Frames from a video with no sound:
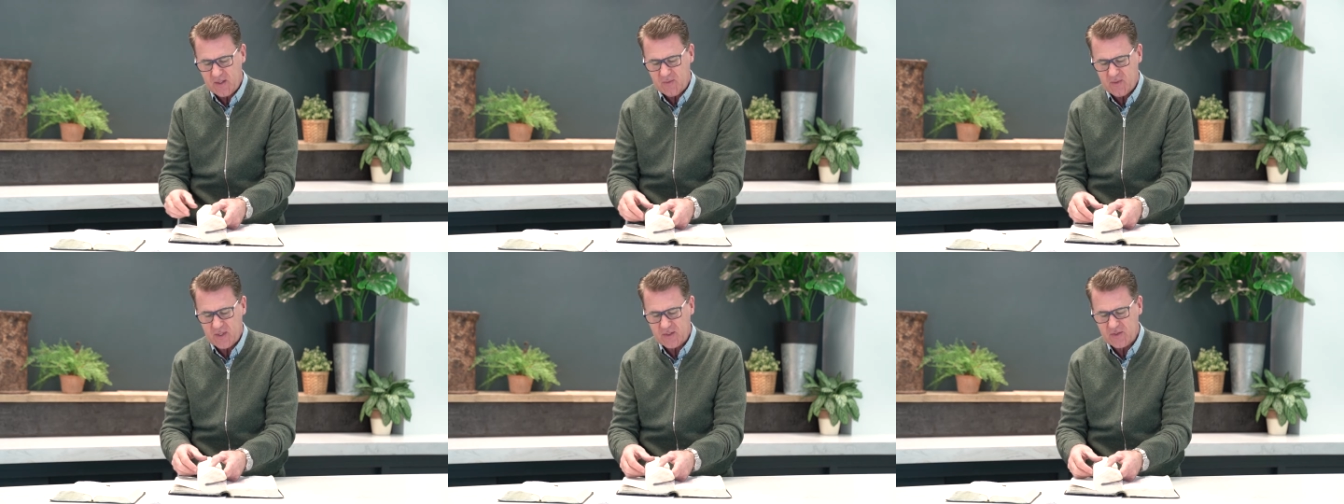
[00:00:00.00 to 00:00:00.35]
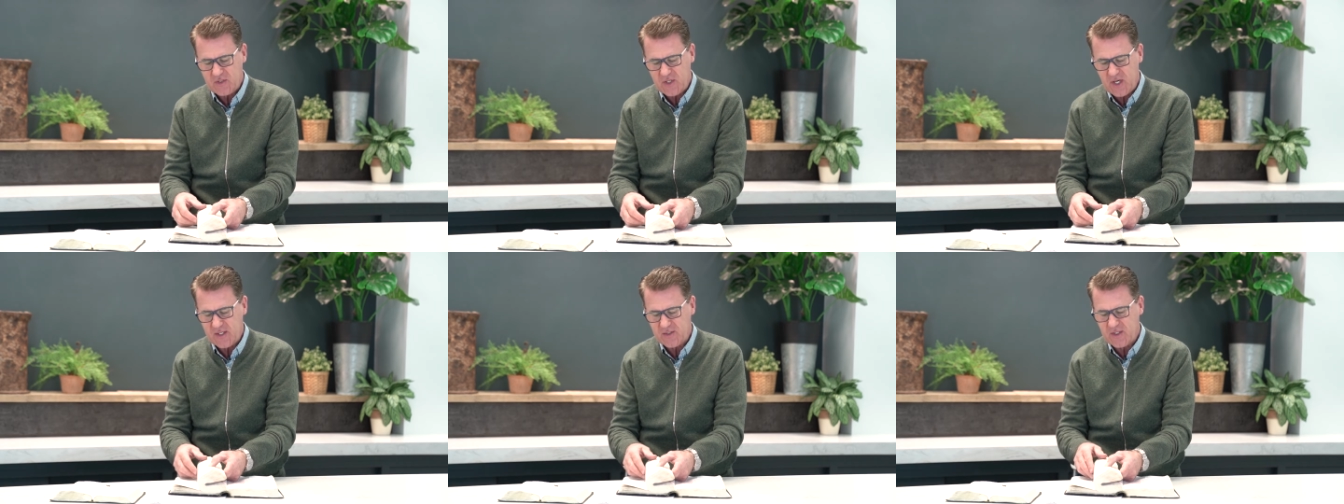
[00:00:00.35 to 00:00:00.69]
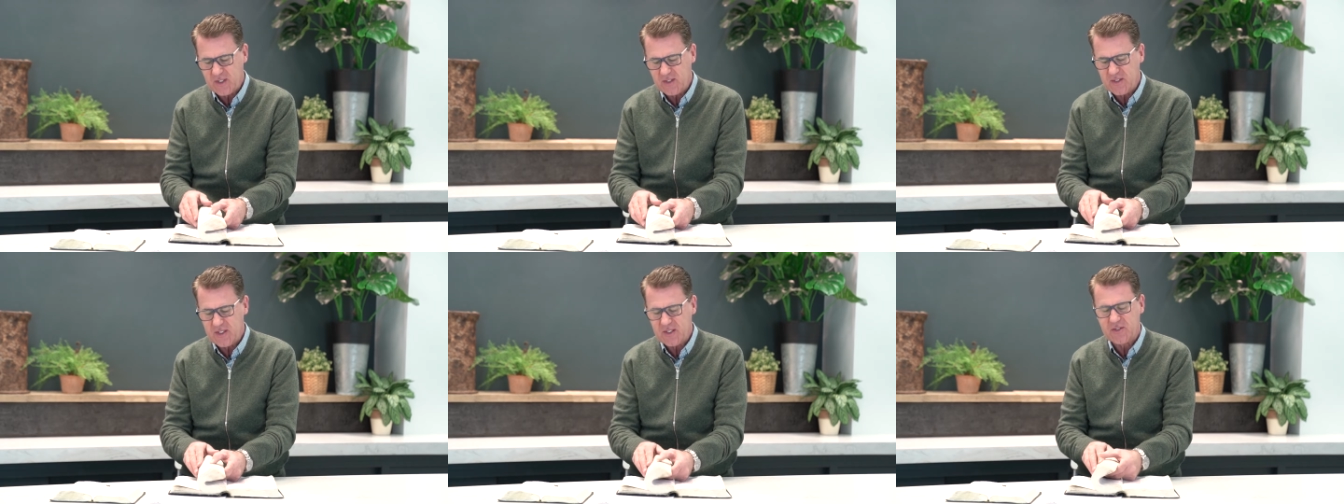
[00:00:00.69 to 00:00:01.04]
where it
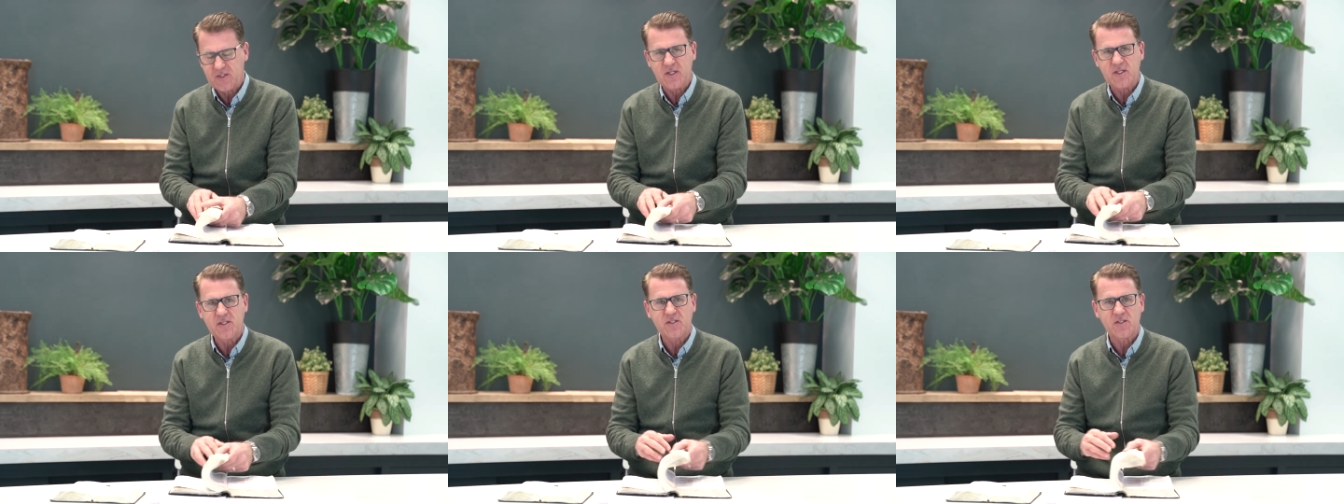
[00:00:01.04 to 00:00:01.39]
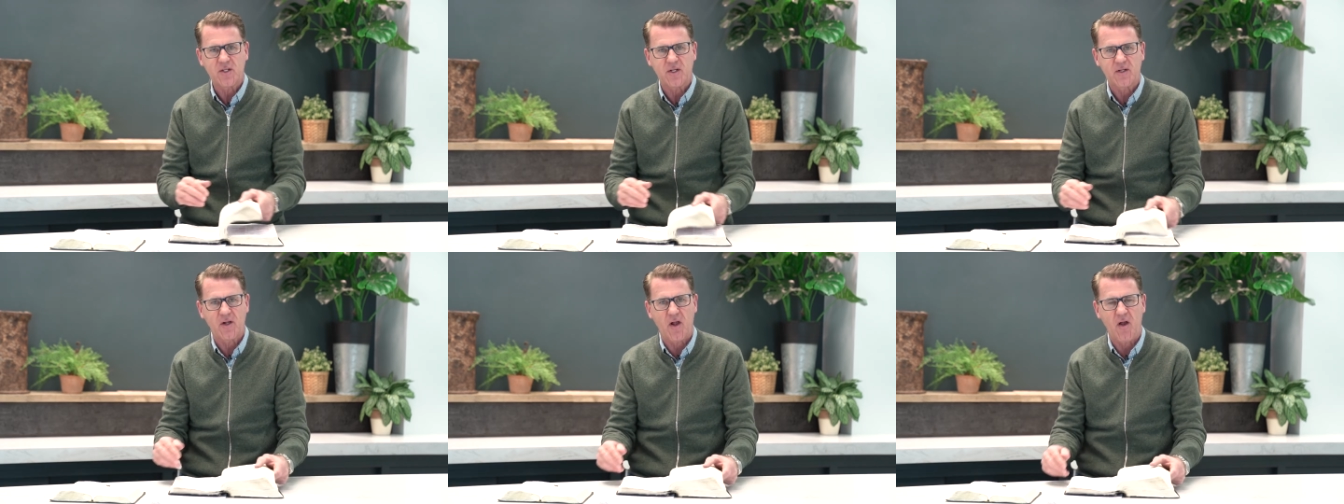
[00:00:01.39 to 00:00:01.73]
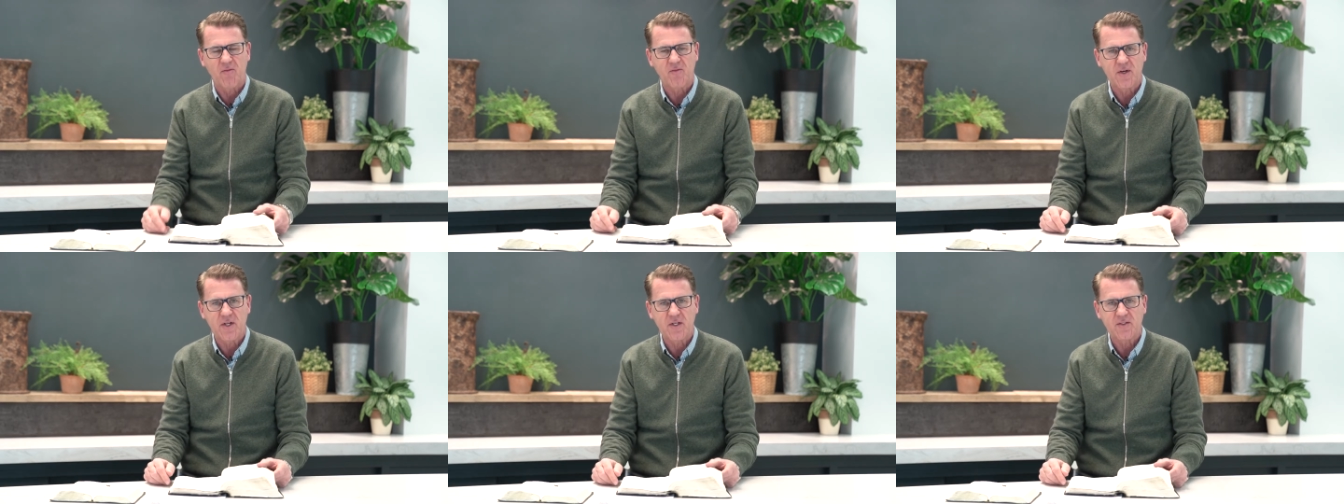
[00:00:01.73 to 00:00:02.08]
says, And this is the
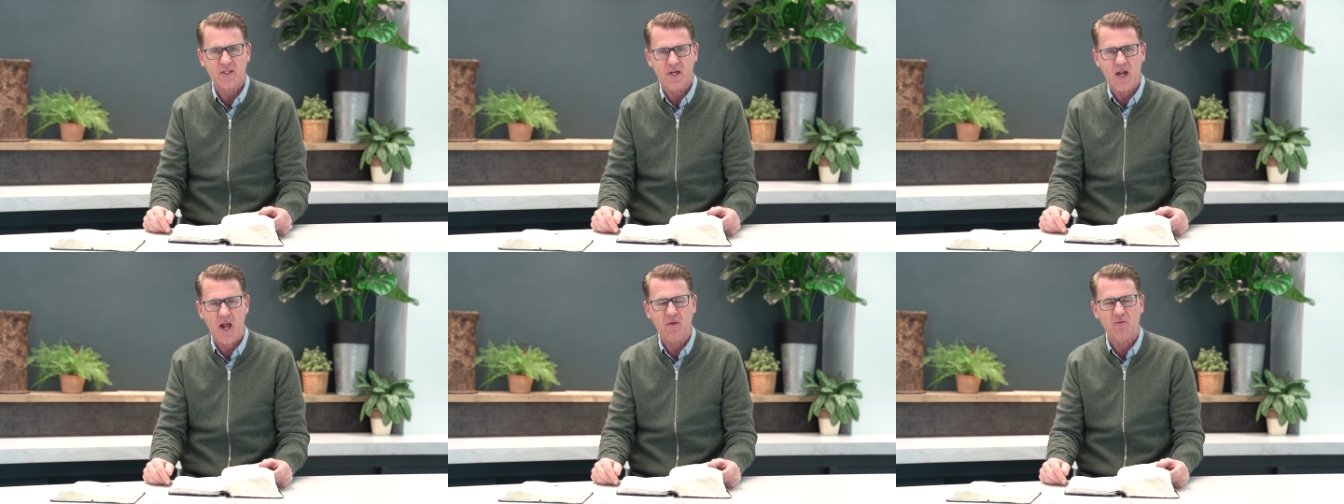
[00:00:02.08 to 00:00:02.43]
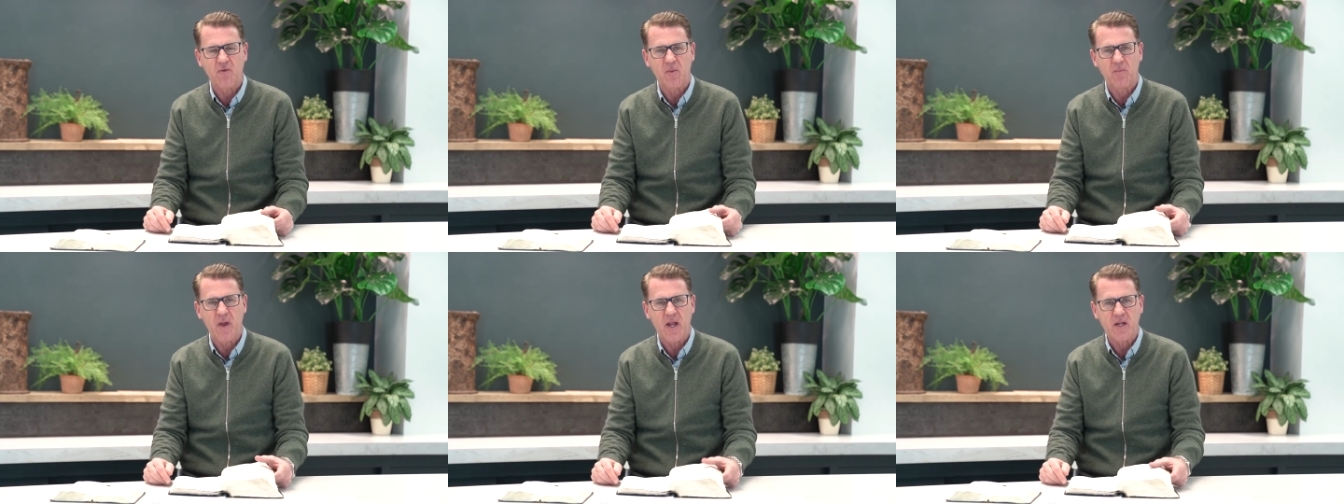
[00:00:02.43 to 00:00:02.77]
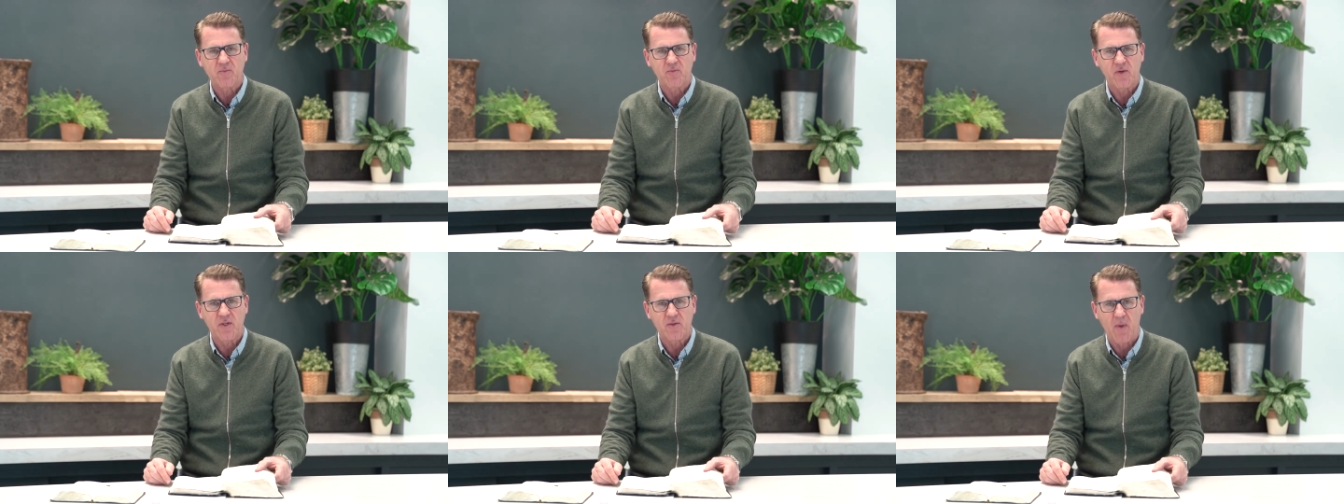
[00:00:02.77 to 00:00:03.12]
covenant that I will
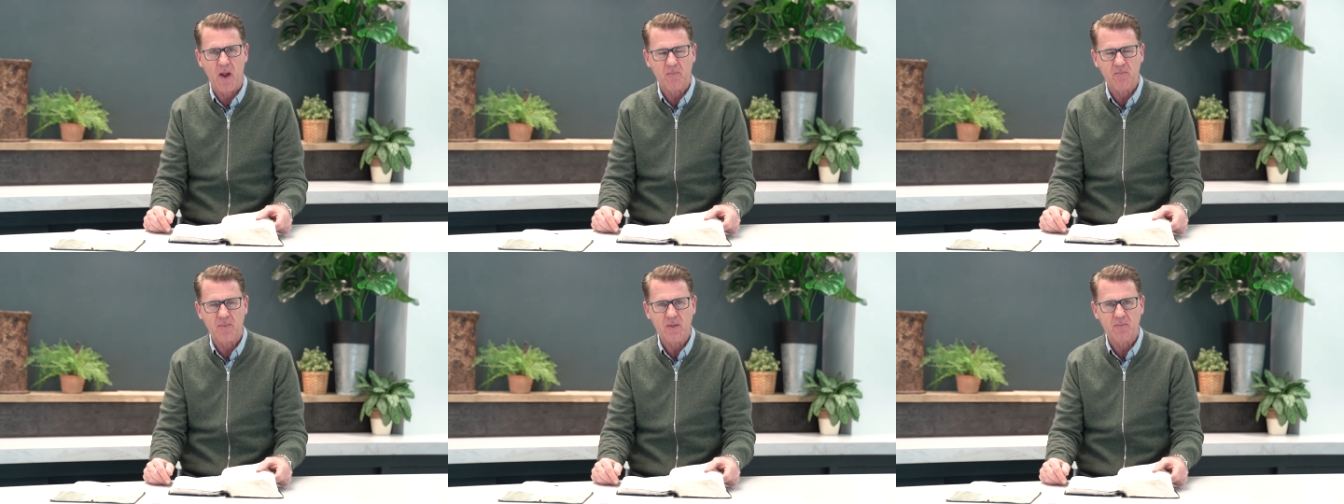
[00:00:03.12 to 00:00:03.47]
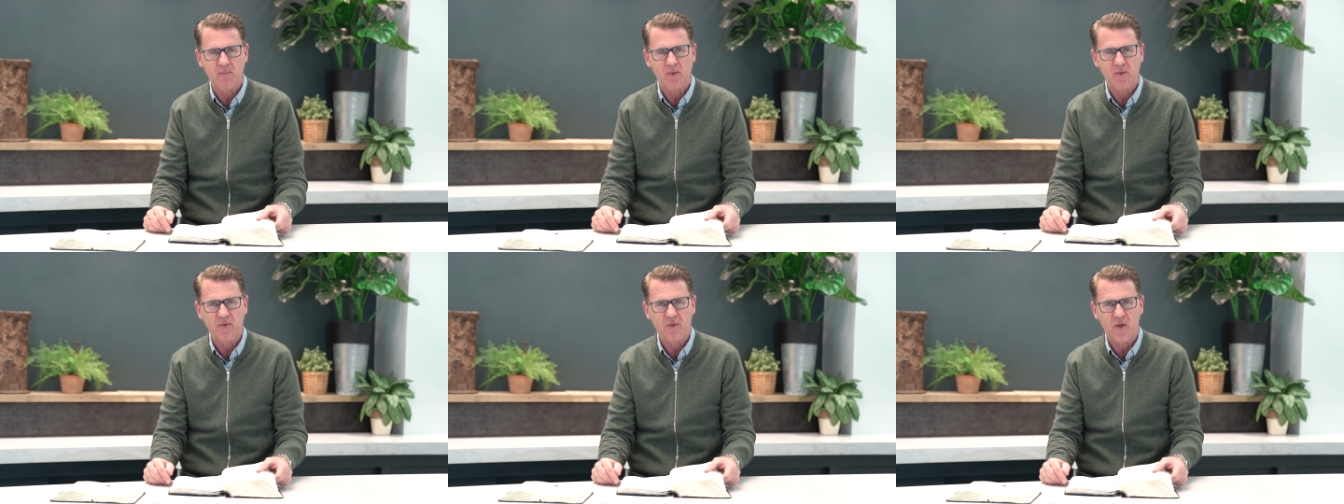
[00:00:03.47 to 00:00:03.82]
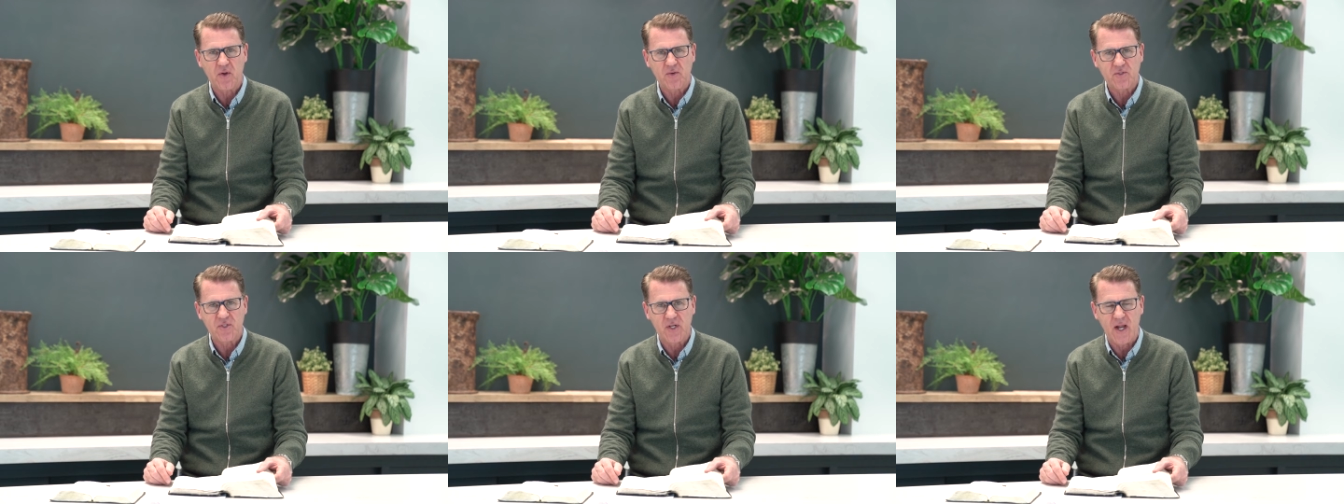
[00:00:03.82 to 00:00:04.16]
make with my people in
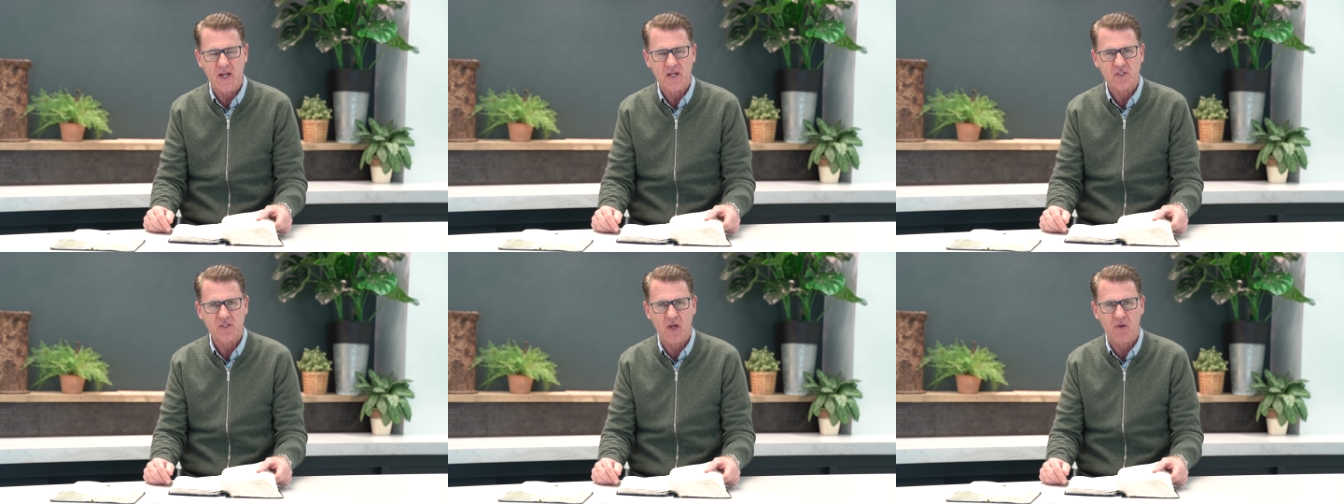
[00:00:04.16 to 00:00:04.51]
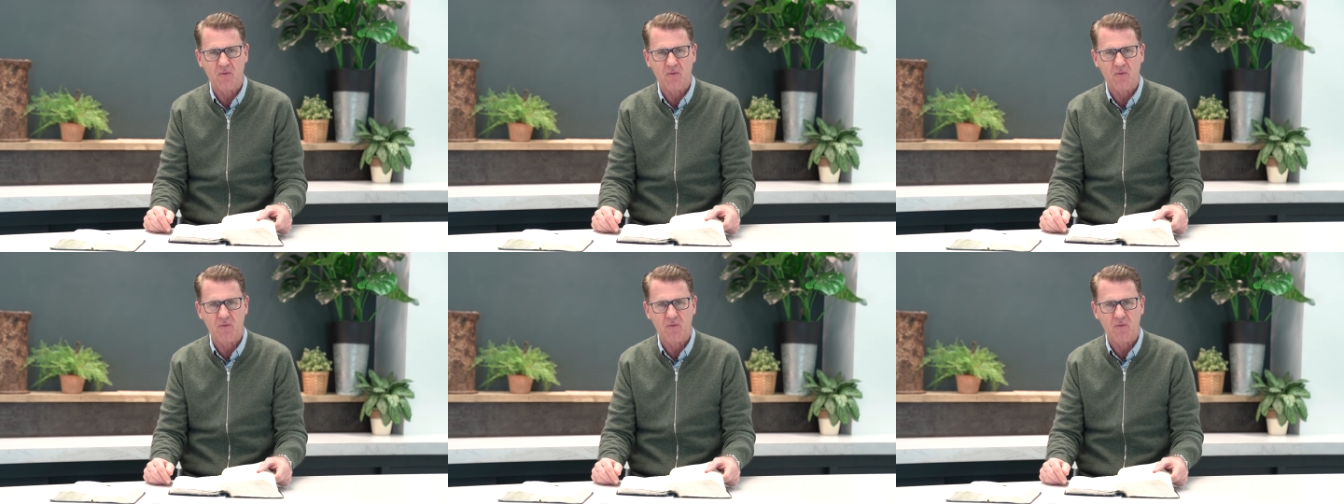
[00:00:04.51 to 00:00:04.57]
those days.